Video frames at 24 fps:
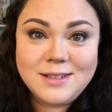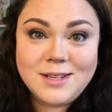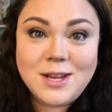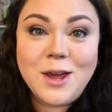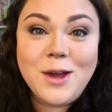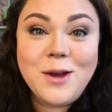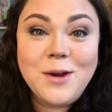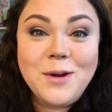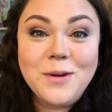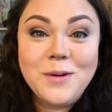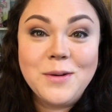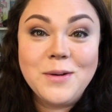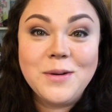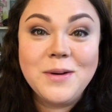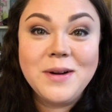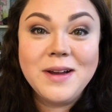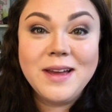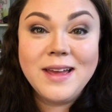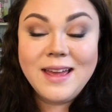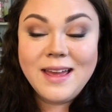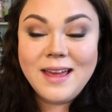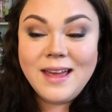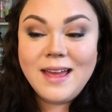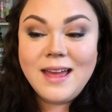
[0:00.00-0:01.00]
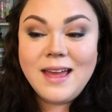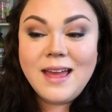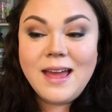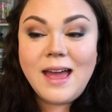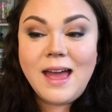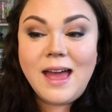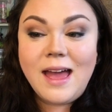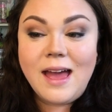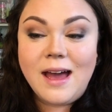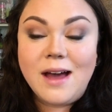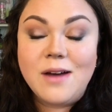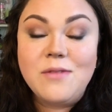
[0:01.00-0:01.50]
to
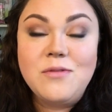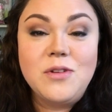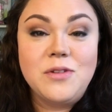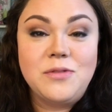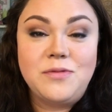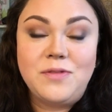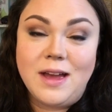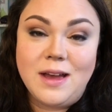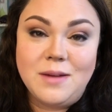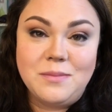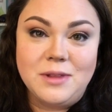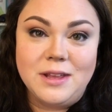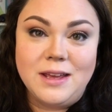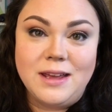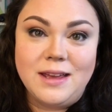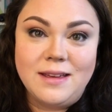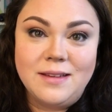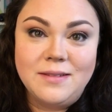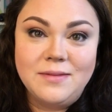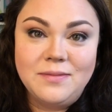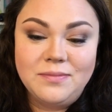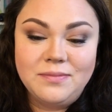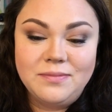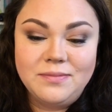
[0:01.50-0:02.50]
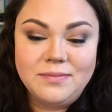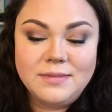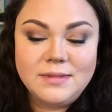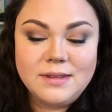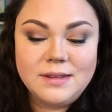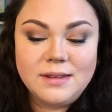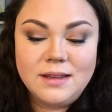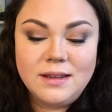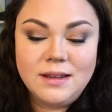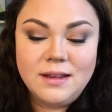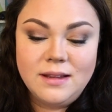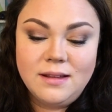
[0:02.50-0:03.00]
have a family
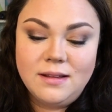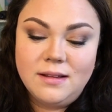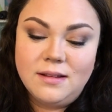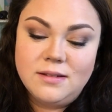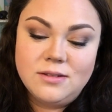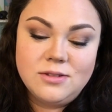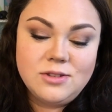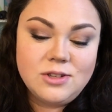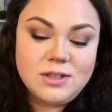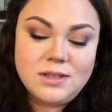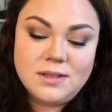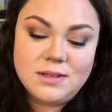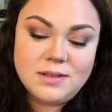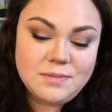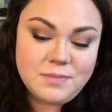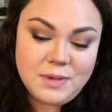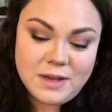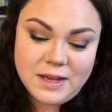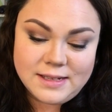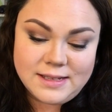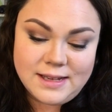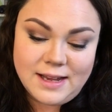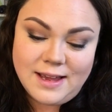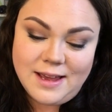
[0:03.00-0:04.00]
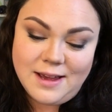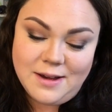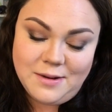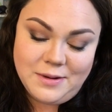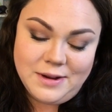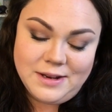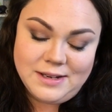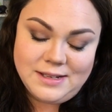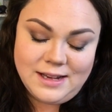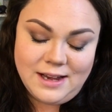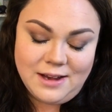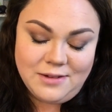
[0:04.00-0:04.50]
just because I can't
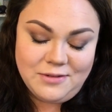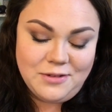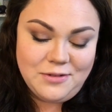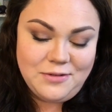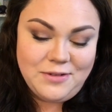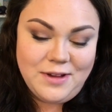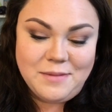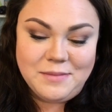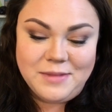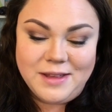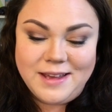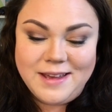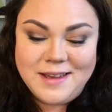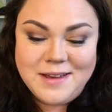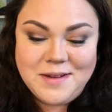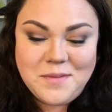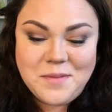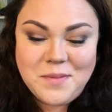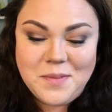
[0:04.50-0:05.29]
wait to have a family.